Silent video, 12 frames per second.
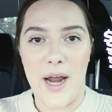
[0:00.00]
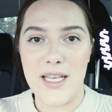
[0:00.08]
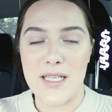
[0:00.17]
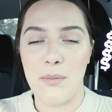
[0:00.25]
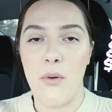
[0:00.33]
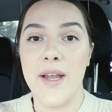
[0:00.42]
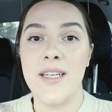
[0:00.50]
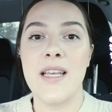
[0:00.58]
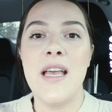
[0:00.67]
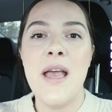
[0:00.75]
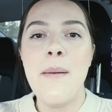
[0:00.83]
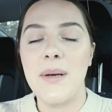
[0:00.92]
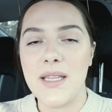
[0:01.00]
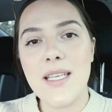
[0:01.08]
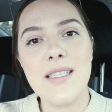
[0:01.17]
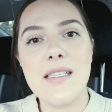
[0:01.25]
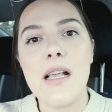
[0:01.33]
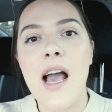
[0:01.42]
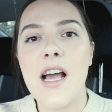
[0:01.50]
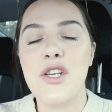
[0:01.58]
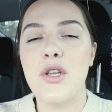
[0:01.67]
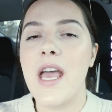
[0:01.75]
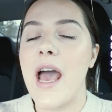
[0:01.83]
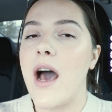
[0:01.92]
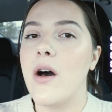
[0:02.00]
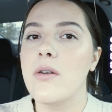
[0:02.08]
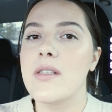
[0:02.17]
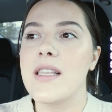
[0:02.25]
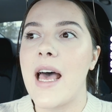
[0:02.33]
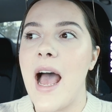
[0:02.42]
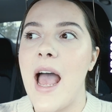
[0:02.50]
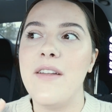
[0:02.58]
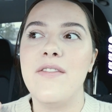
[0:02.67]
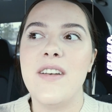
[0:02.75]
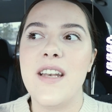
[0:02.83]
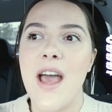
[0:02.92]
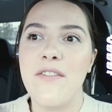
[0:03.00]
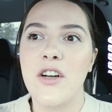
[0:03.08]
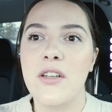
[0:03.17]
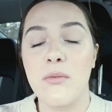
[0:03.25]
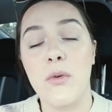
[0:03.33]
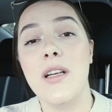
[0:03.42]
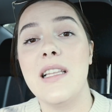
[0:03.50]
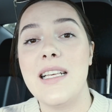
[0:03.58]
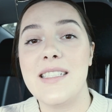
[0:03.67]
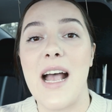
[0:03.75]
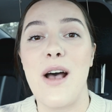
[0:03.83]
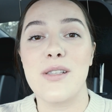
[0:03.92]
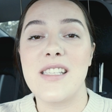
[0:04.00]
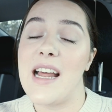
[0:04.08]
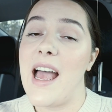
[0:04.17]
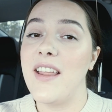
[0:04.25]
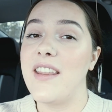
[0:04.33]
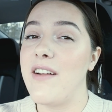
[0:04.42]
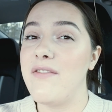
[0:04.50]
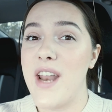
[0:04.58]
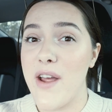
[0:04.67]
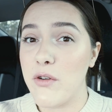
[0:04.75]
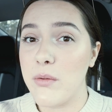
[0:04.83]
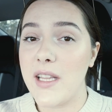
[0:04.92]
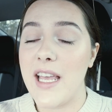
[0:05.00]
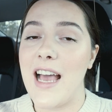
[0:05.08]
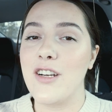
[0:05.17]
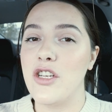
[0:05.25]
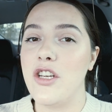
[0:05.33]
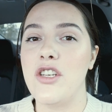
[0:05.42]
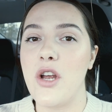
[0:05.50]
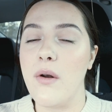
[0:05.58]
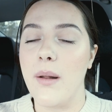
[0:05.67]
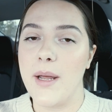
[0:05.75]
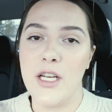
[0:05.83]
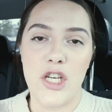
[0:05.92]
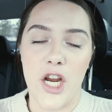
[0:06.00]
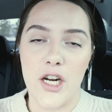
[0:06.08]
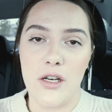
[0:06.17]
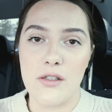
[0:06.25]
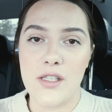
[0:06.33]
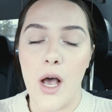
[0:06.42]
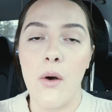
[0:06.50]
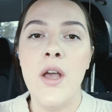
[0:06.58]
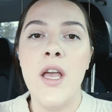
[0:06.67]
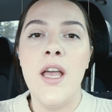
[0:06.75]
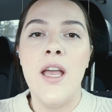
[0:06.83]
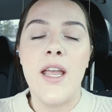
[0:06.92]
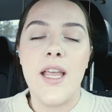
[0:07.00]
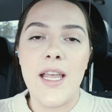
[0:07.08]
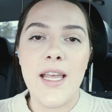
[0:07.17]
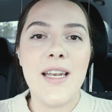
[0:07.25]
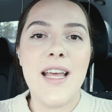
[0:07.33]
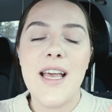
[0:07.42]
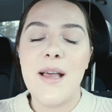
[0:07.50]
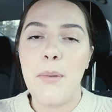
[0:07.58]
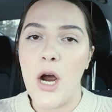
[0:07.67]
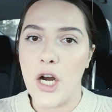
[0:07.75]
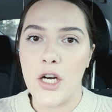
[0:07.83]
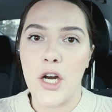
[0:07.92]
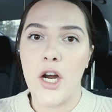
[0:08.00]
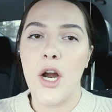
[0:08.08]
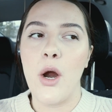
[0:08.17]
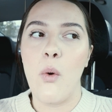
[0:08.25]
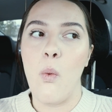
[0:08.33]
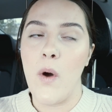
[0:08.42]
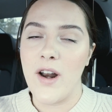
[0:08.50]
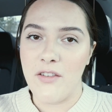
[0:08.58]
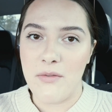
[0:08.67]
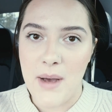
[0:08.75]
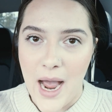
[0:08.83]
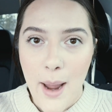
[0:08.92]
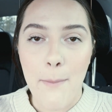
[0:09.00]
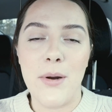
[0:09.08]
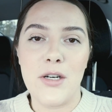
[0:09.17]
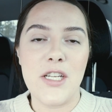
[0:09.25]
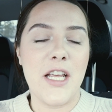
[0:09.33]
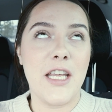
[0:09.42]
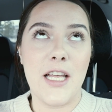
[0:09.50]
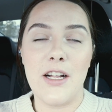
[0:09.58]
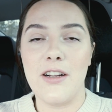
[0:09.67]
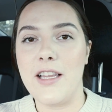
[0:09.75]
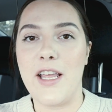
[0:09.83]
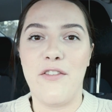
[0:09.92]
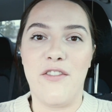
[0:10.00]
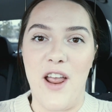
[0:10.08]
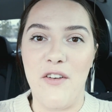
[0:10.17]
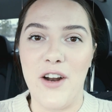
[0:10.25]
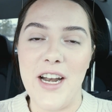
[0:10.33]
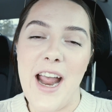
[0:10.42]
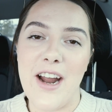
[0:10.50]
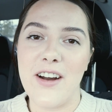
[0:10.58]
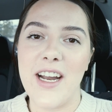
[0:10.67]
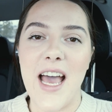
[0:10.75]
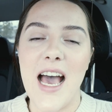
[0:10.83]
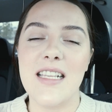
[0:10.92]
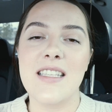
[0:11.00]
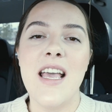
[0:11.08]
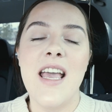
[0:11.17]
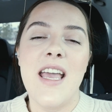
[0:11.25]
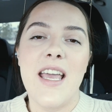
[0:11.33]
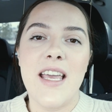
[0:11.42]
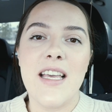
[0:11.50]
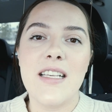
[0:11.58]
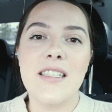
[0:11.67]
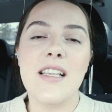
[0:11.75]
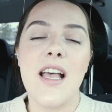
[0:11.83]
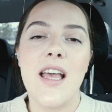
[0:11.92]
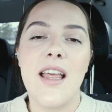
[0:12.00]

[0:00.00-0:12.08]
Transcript: price point. But this is actually a house that I've never, well, at least a house style that I've never really actually shown on my channel. So in Parker, one of my particularly favorite areas is